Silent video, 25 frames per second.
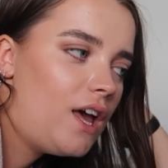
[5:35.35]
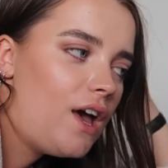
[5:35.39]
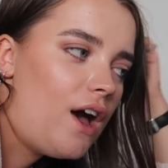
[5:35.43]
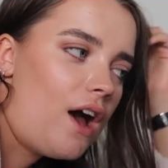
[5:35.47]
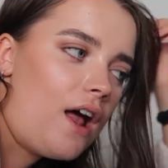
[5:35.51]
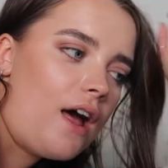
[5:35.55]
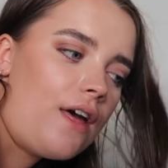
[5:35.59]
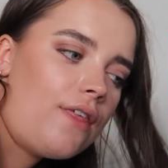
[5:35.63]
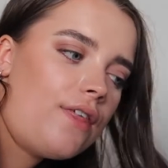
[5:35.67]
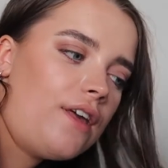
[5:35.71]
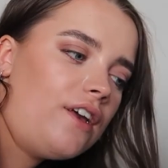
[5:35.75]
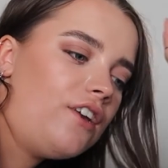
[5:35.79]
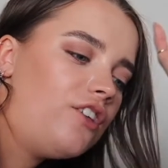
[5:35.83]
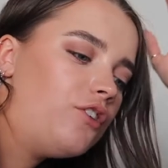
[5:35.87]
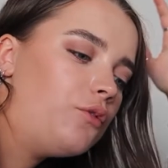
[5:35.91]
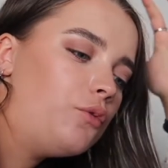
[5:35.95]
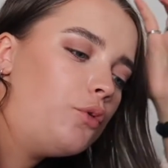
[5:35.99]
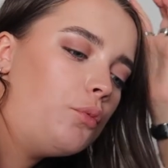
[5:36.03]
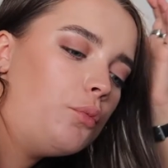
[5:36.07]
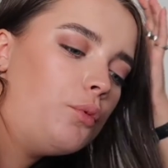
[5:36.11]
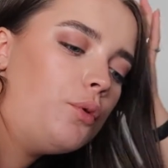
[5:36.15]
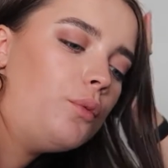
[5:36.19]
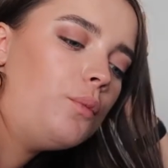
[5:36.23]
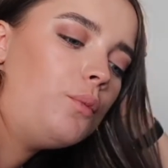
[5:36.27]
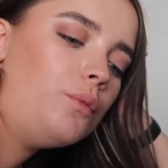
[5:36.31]
I think the
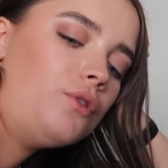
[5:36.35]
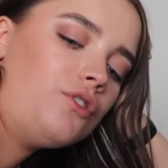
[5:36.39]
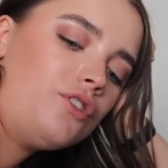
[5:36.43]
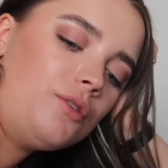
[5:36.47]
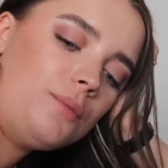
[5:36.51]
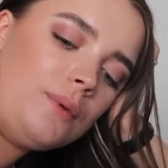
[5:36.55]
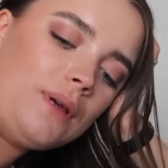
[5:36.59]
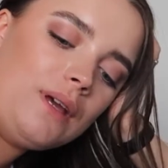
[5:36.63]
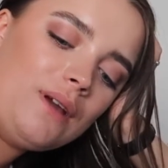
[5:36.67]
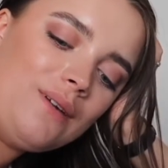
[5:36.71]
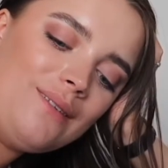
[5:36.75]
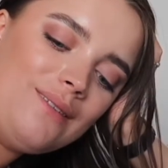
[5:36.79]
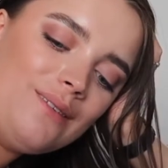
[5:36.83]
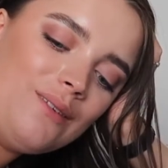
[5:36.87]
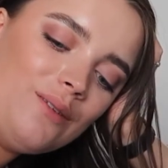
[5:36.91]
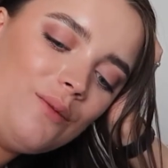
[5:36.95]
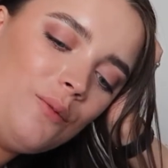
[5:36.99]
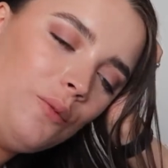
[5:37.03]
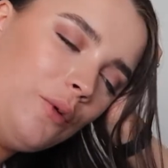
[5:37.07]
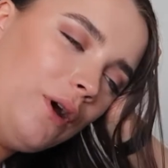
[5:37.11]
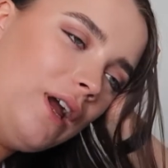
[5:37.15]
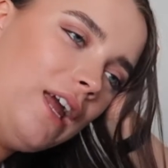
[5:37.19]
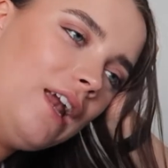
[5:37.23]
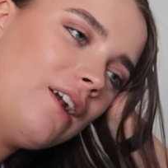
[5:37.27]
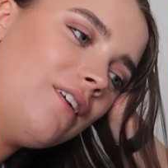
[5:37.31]
woman was a bit
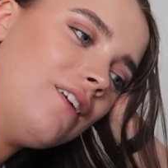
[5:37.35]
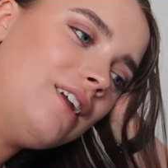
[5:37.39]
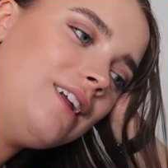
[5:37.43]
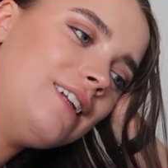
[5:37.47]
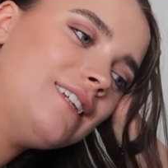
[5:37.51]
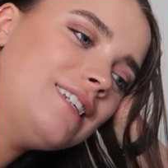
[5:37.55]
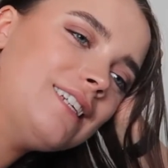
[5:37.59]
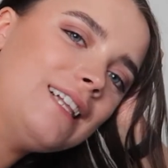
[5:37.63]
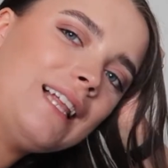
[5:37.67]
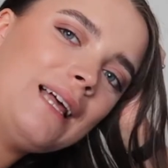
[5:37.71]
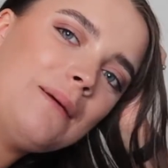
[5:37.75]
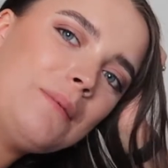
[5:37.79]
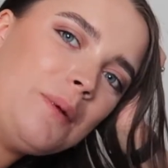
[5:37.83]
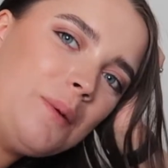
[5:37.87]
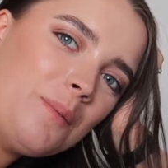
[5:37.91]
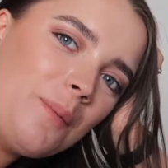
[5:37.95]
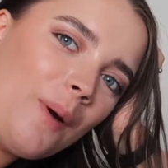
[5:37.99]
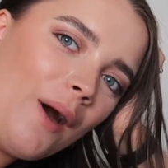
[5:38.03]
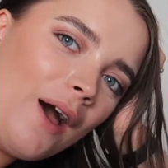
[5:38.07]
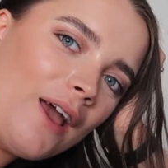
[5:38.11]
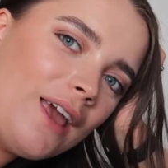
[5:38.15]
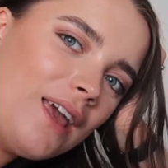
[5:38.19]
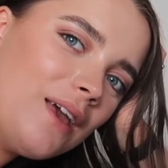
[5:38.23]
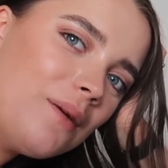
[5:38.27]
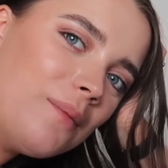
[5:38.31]
wary to let me
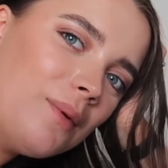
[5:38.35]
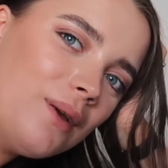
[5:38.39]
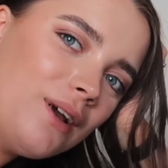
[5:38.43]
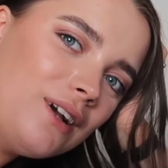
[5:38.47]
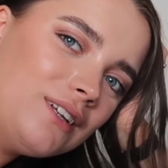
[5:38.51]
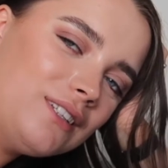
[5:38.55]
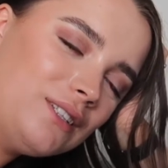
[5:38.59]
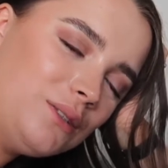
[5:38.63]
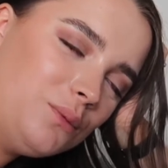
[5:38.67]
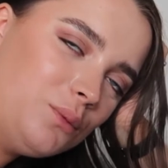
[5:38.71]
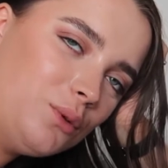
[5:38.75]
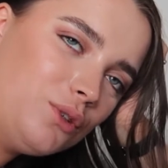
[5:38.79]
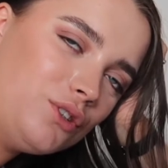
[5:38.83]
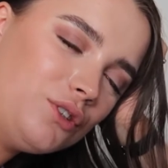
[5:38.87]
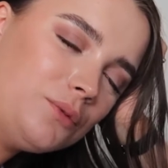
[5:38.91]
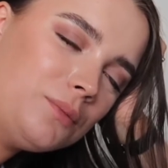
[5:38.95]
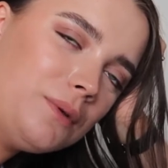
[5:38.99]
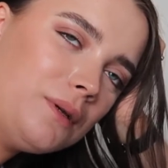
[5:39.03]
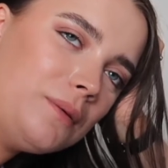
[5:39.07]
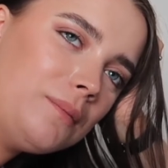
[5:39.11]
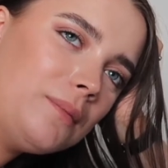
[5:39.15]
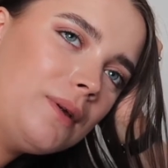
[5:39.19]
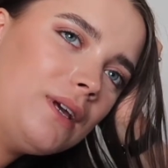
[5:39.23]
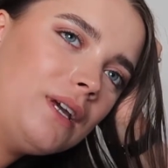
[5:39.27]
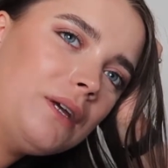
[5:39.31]
buy it because it was a
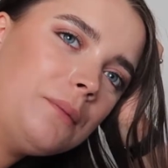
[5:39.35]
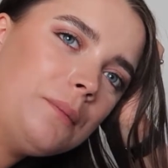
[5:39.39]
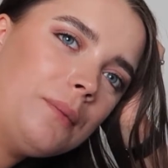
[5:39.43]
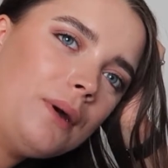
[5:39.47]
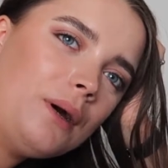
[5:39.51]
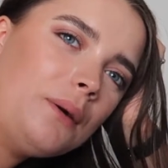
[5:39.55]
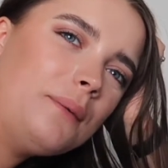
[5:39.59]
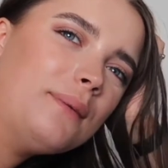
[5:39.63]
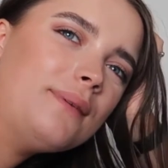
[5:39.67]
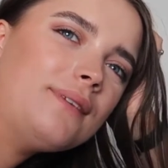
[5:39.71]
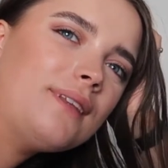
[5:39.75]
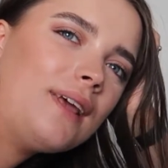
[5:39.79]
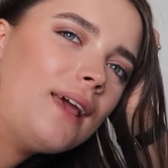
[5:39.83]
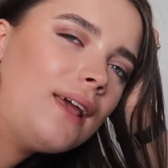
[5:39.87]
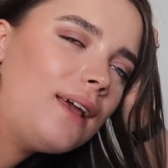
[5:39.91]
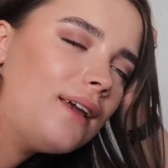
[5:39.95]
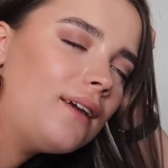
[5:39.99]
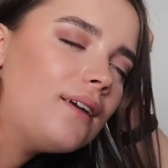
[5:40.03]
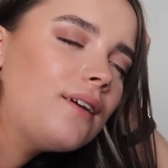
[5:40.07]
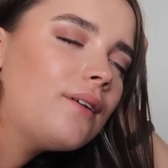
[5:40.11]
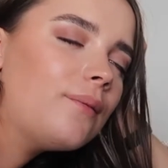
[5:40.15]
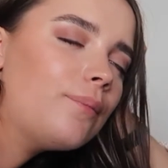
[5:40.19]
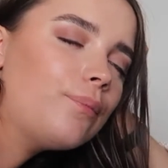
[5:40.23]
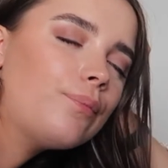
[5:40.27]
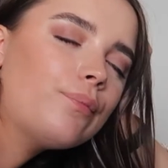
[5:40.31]
bit big, but I was
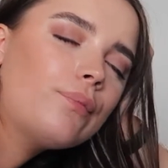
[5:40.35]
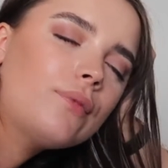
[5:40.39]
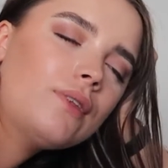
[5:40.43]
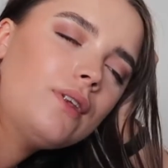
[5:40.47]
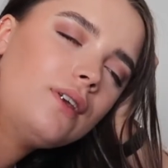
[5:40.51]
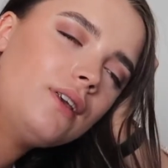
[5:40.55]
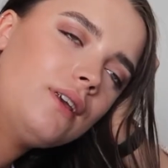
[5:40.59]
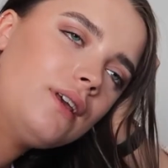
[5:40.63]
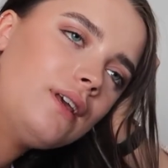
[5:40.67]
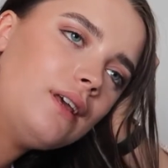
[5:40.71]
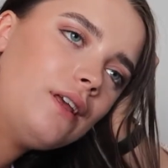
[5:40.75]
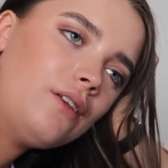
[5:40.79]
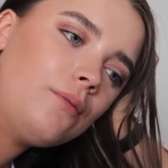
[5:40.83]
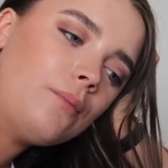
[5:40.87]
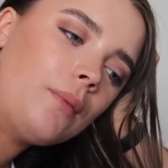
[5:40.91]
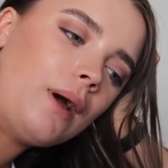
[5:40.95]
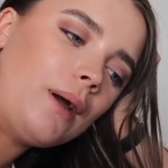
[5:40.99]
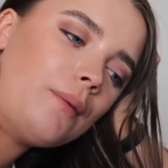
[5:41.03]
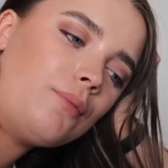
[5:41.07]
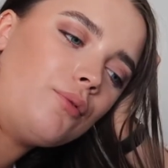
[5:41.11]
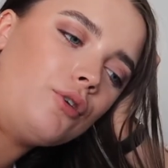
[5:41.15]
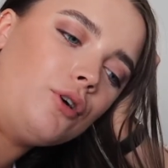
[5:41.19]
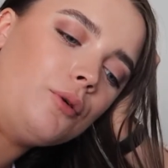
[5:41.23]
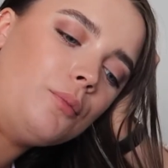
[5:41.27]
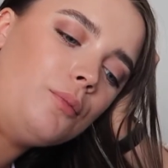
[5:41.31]
like, it's
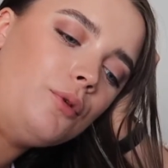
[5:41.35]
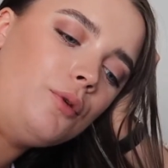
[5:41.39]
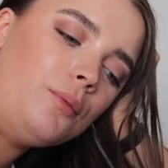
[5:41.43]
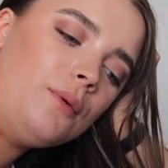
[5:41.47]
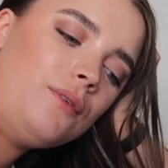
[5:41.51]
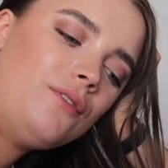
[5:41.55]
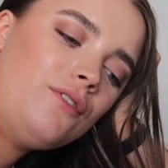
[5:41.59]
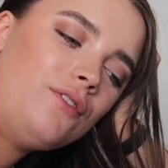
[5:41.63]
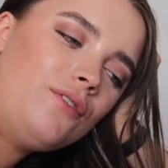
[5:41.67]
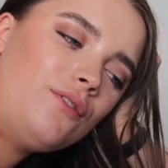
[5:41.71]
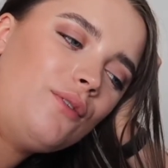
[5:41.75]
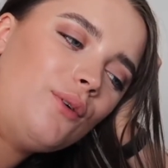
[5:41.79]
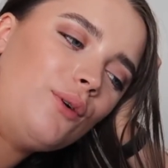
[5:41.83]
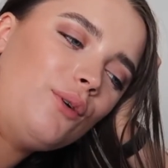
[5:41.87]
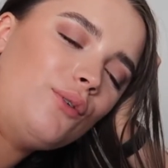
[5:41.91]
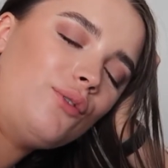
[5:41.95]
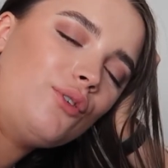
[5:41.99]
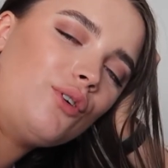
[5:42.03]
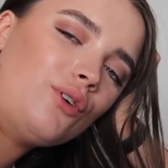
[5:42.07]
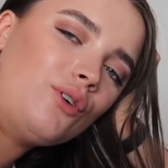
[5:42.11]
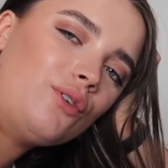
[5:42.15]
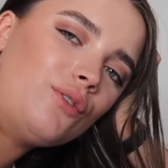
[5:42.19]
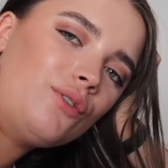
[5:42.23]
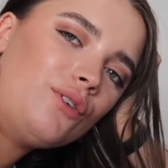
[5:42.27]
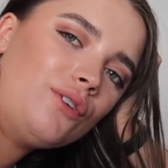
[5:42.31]
my problem if it falls
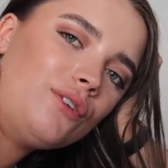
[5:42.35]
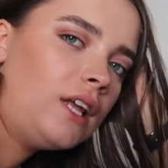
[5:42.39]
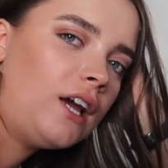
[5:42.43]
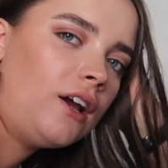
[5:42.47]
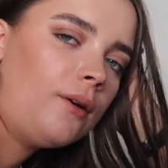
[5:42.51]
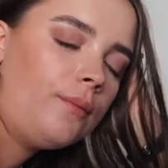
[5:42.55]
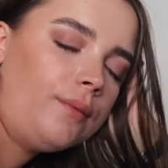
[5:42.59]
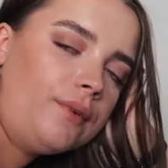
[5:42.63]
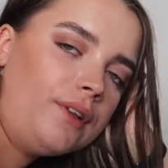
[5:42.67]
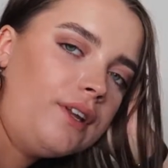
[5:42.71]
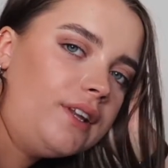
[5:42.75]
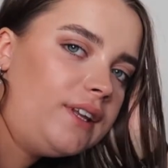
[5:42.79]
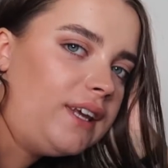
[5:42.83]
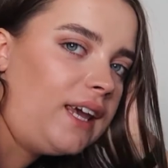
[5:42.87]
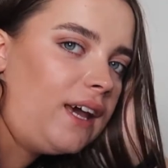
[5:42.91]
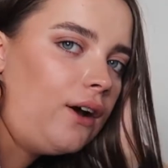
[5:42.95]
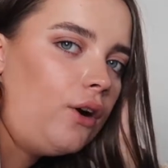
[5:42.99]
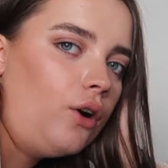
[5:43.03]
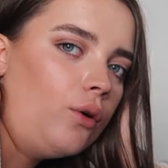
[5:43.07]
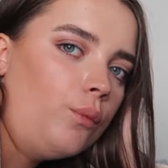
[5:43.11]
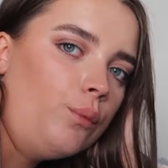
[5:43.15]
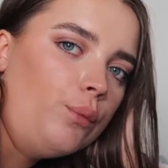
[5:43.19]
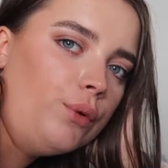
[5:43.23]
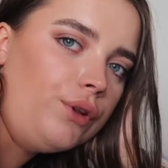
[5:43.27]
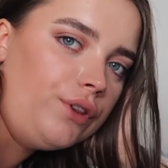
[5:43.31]
off. Now I'm going to get
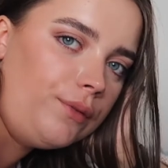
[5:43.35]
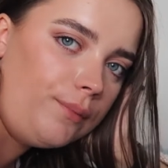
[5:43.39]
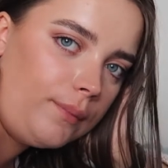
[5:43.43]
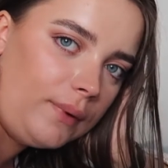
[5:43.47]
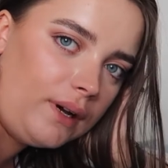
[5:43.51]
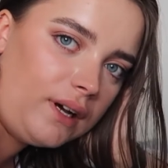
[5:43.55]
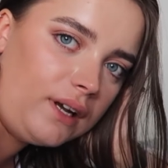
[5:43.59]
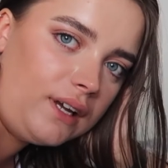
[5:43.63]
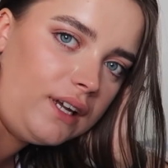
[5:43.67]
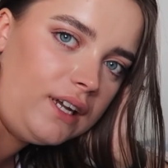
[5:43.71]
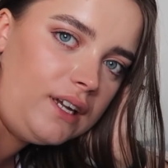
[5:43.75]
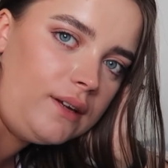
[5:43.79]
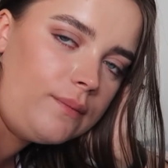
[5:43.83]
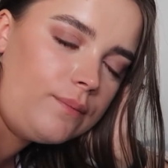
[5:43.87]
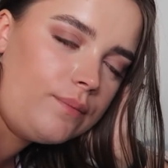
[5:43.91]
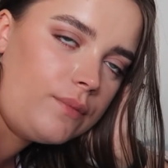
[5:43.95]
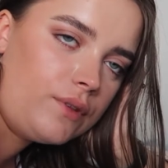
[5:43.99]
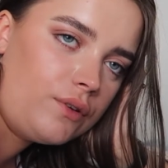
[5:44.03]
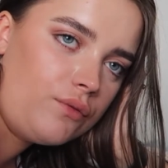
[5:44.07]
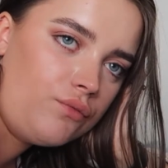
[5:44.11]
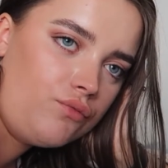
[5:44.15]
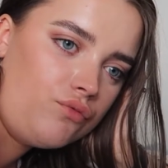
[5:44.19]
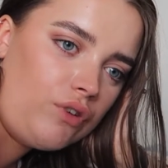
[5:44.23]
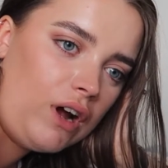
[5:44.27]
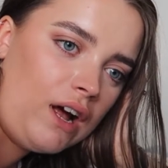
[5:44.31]
on with my
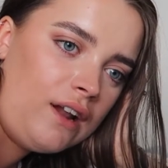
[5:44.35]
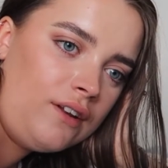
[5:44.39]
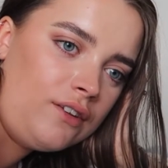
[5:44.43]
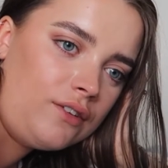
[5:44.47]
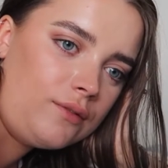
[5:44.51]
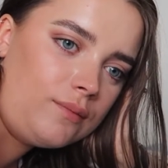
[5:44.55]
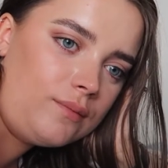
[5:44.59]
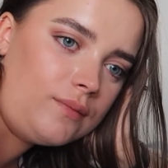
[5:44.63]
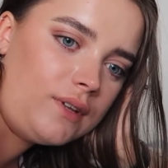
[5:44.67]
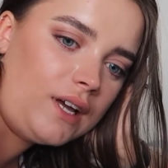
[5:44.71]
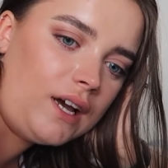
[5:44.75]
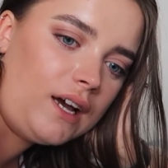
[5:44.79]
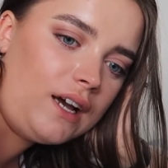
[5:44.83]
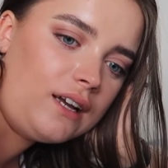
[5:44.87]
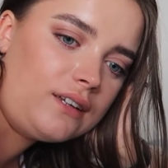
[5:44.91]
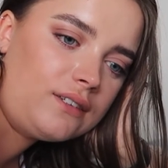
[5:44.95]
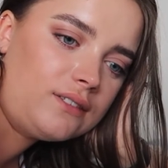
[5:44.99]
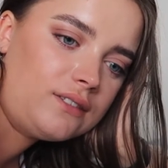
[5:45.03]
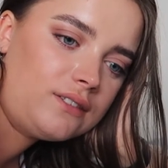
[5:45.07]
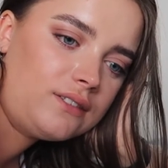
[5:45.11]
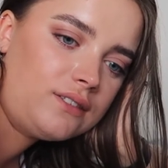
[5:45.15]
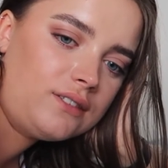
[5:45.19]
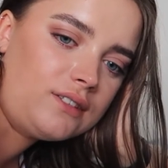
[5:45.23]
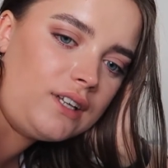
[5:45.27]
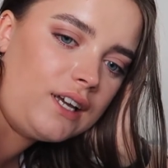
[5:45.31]
random
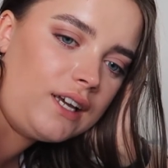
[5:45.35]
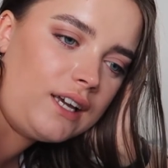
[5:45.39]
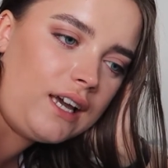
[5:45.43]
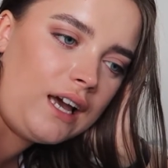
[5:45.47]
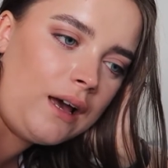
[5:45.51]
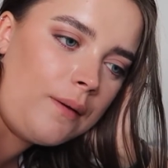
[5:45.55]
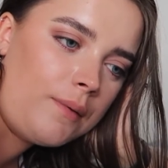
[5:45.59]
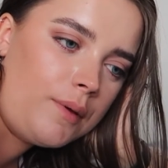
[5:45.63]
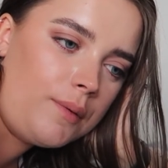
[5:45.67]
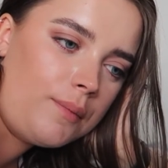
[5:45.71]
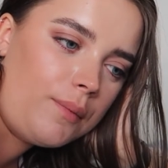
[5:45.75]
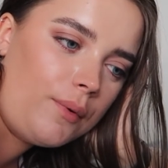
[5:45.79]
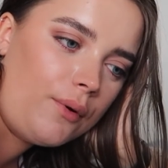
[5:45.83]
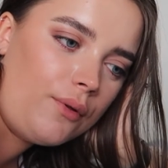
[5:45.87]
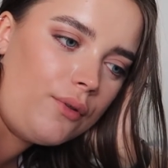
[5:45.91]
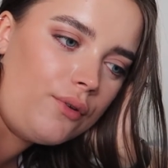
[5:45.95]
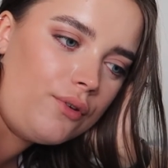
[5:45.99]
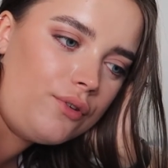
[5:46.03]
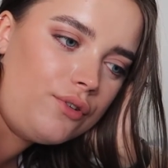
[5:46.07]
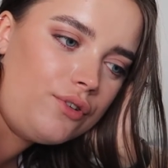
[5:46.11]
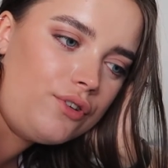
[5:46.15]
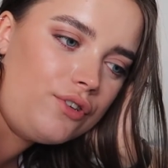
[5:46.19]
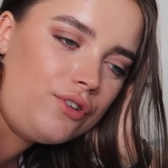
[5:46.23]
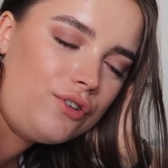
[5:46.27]
tasks that I can't be bothered to